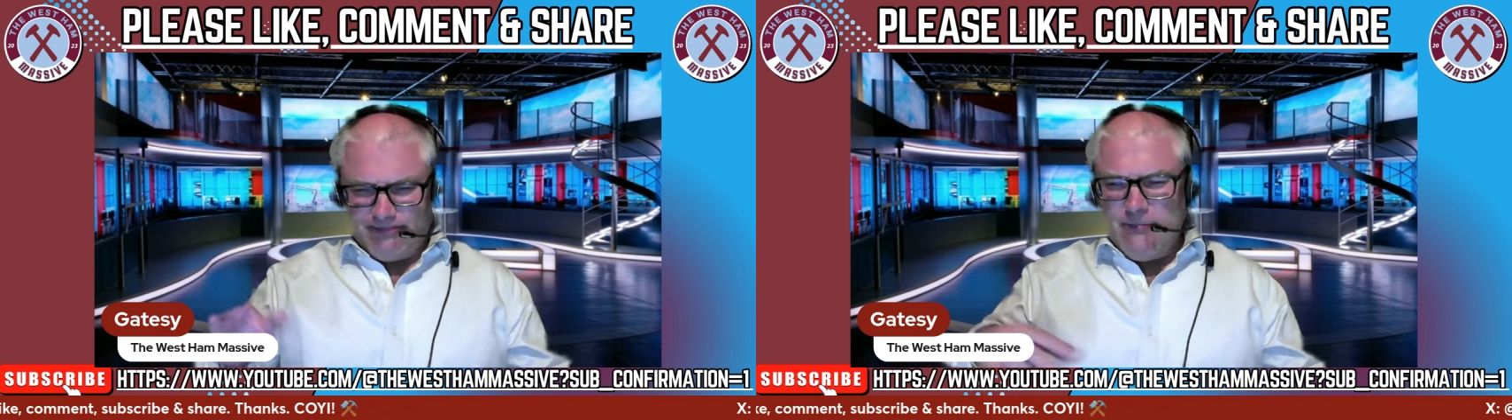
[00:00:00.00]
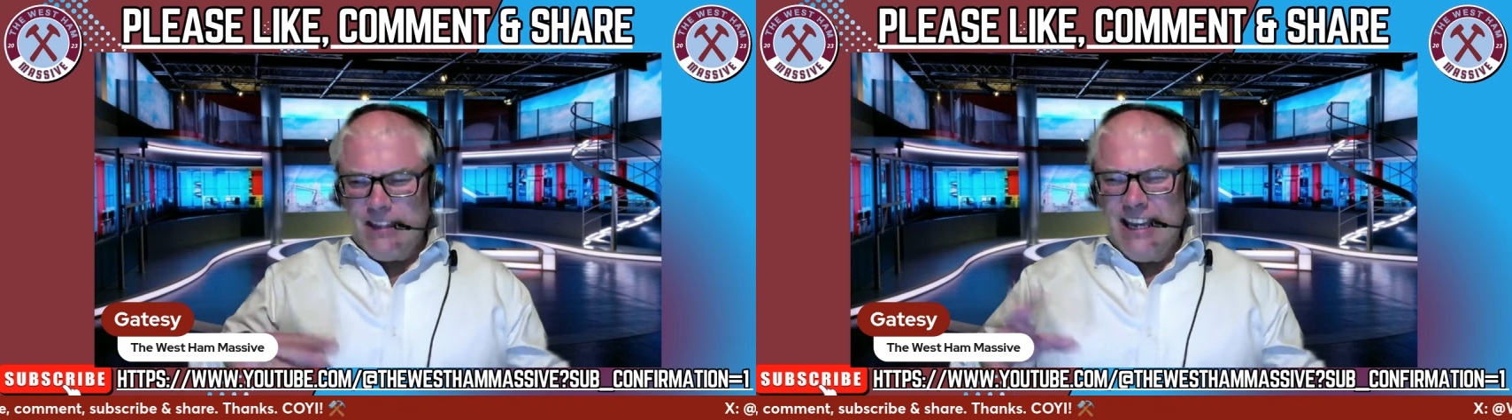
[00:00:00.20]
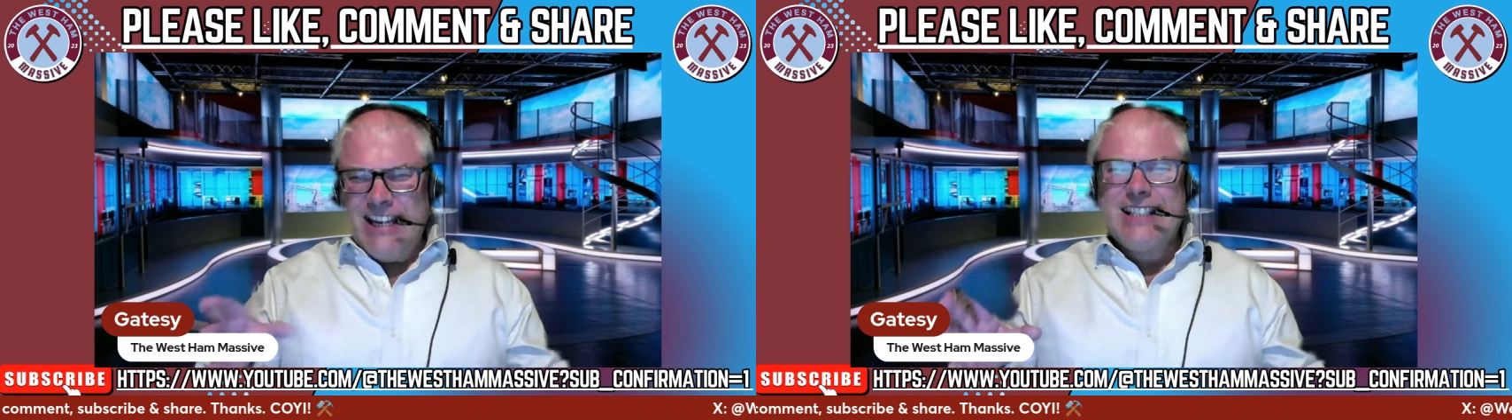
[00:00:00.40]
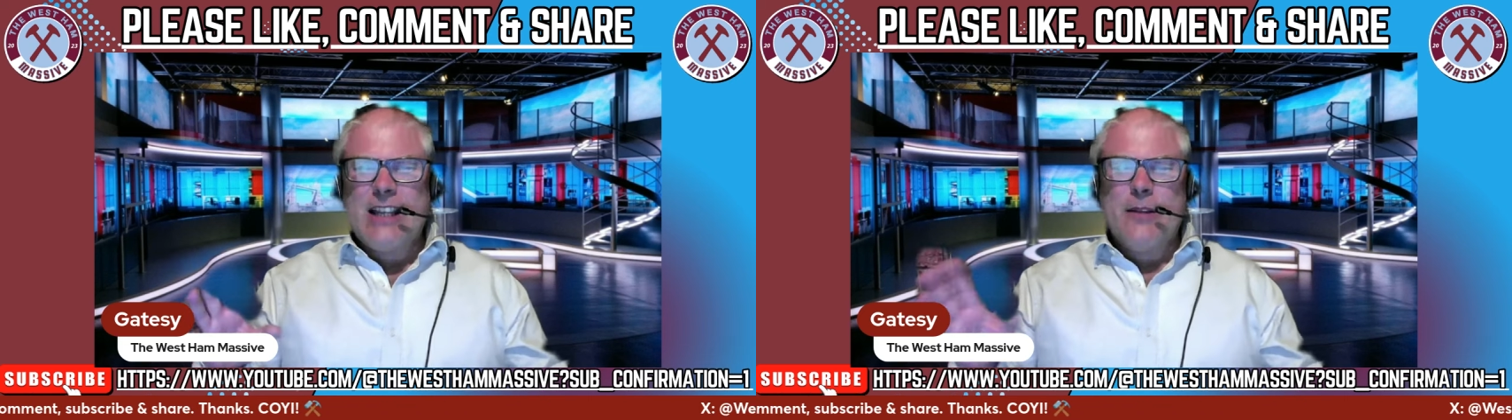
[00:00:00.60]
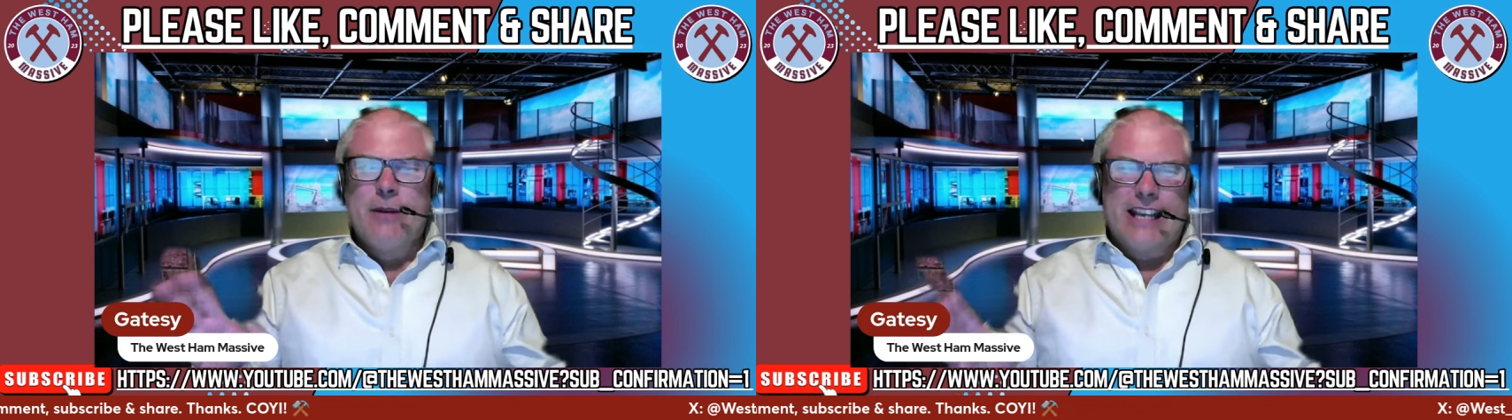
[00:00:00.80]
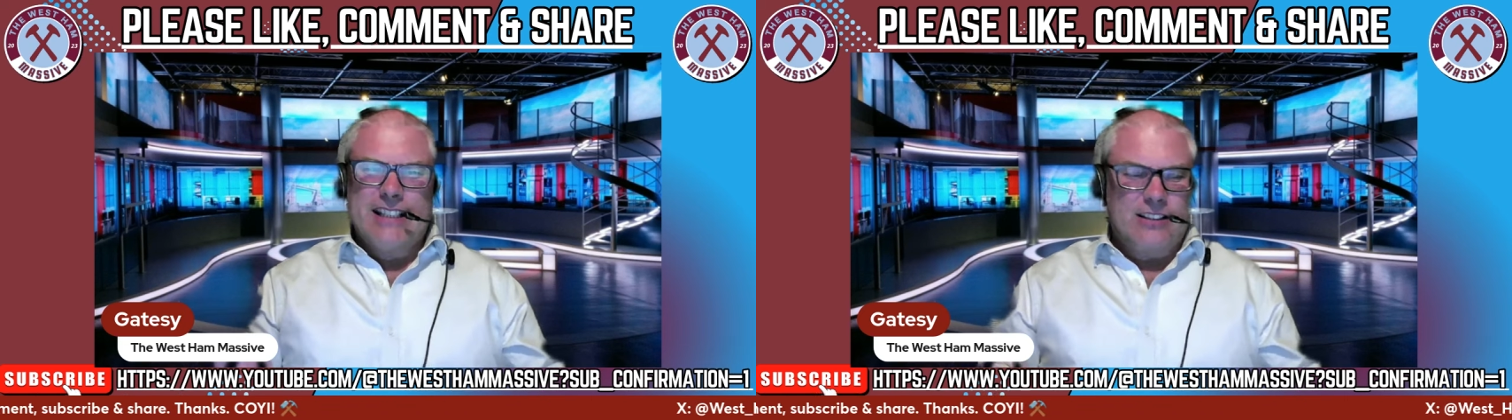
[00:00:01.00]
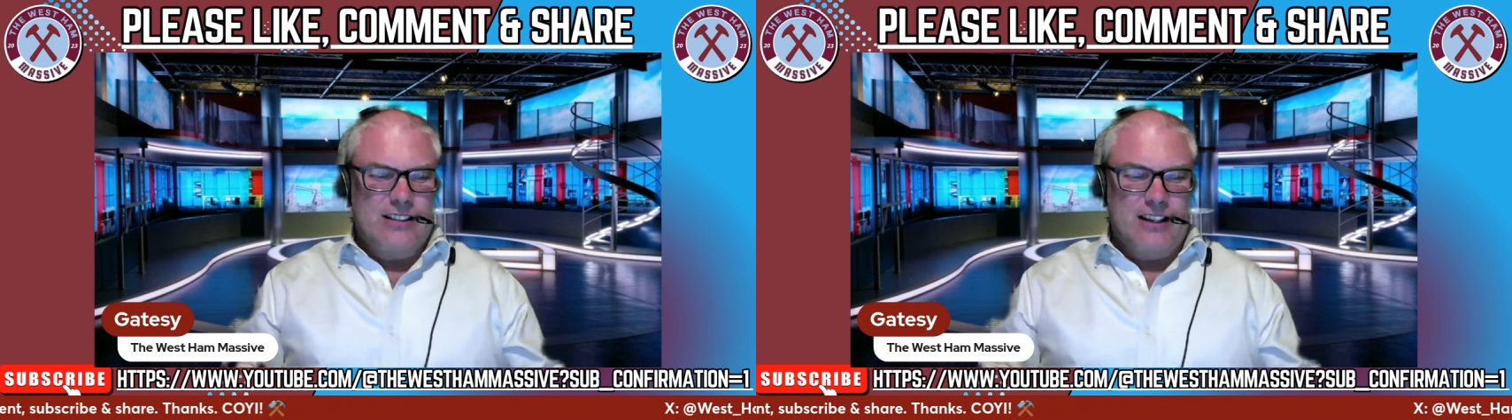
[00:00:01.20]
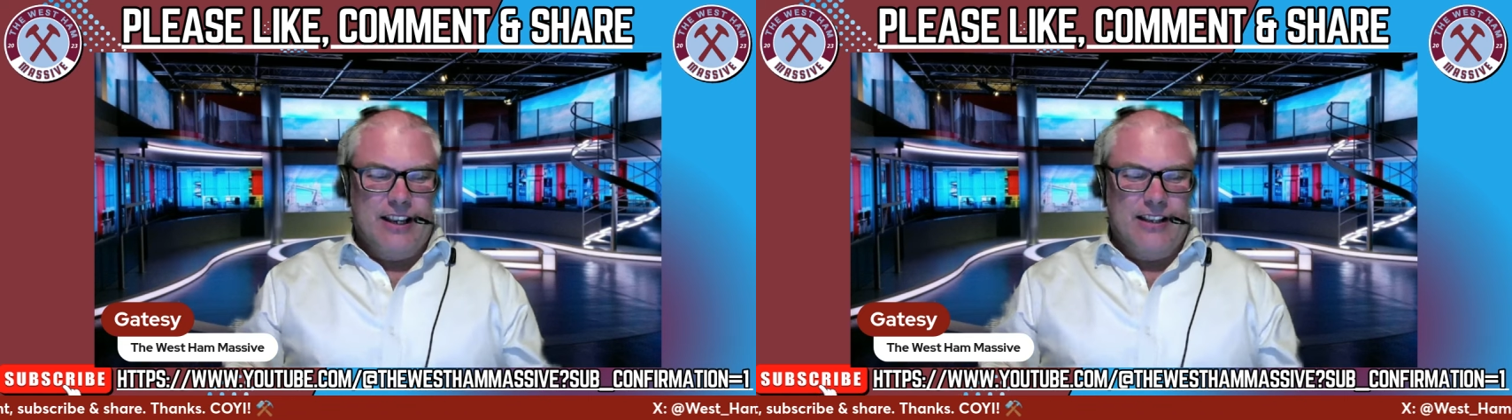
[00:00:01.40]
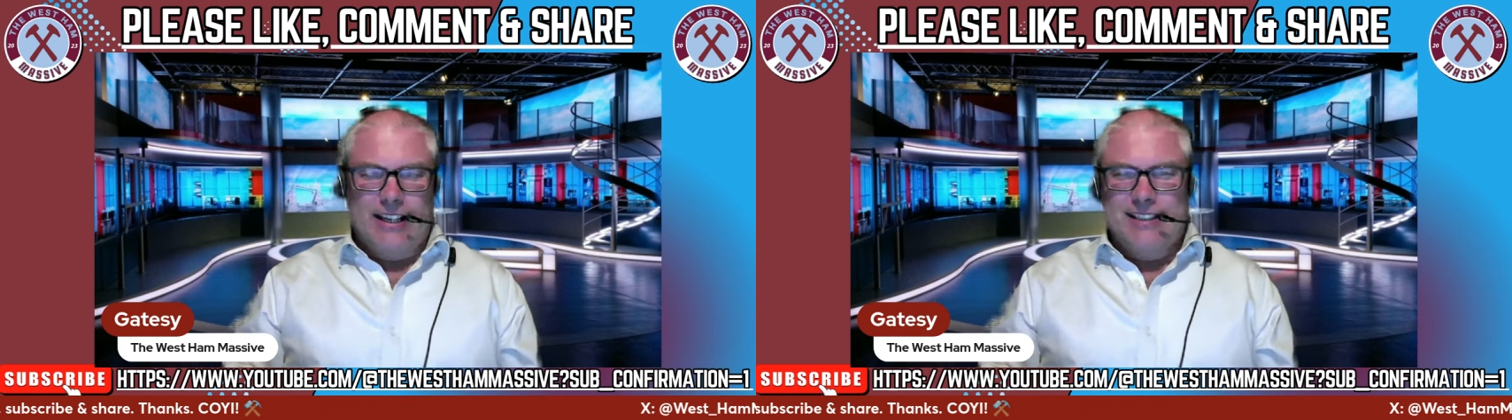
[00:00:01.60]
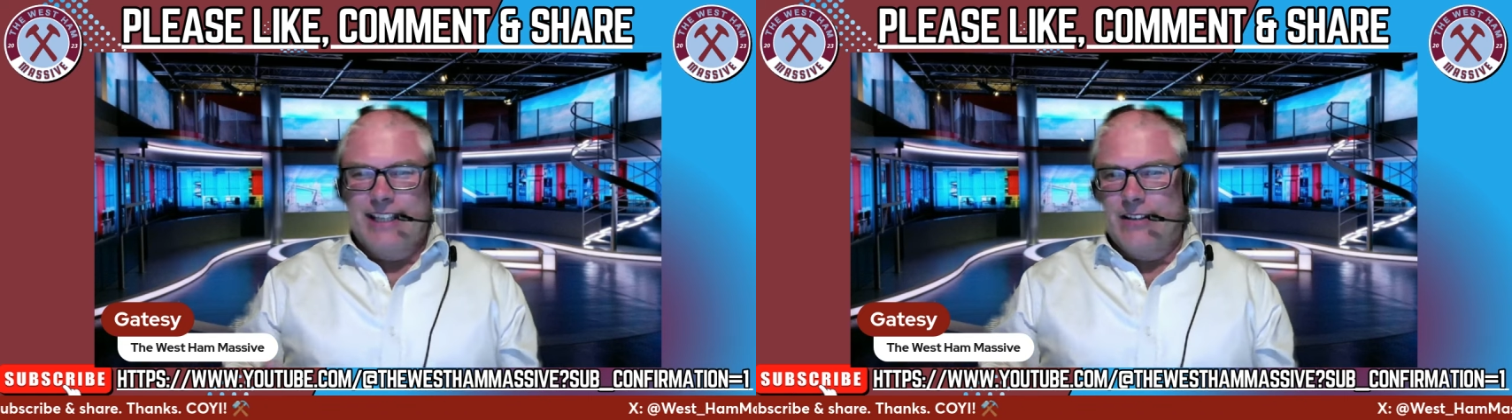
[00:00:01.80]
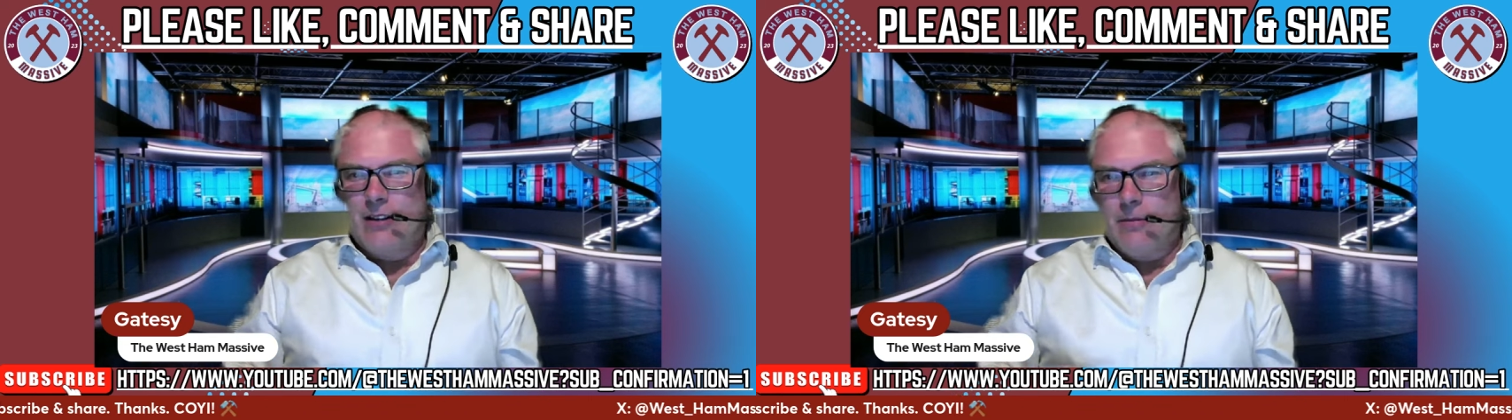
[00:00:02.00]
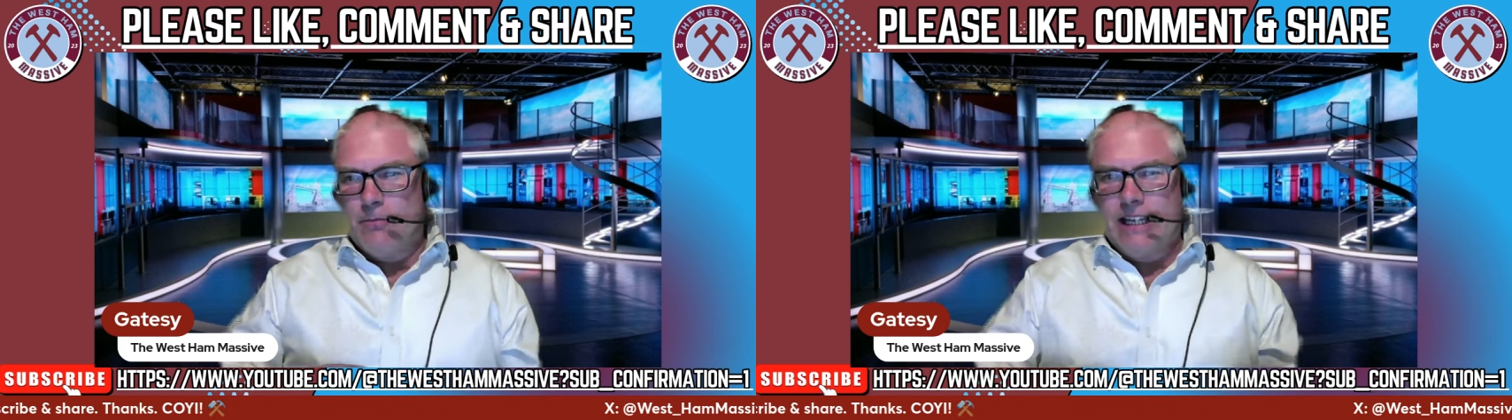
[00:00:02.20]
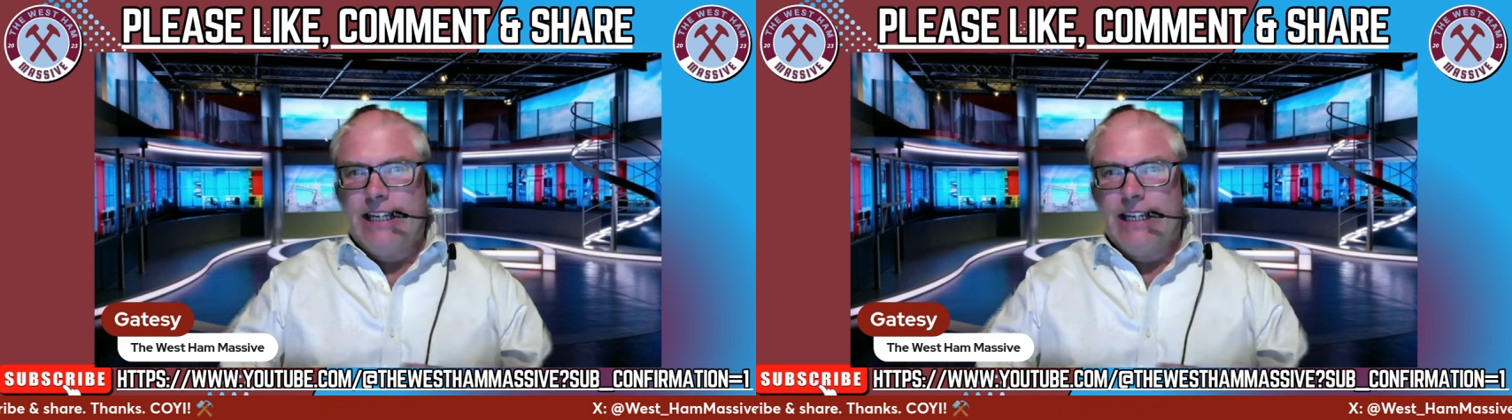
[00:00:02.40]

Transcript: And there's other players that I said completely